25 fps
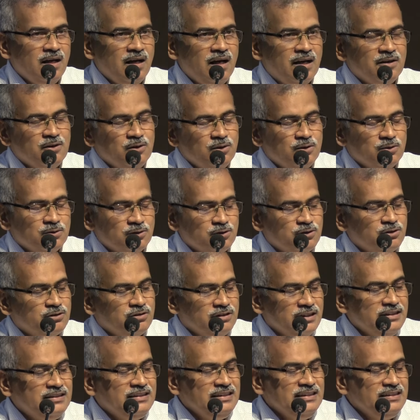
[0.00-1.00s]
I don't know.
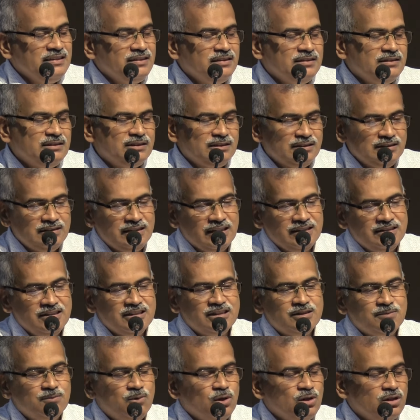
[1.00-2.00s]
30 years that
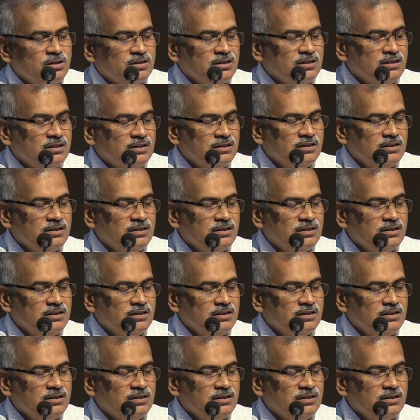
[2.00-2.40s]
this book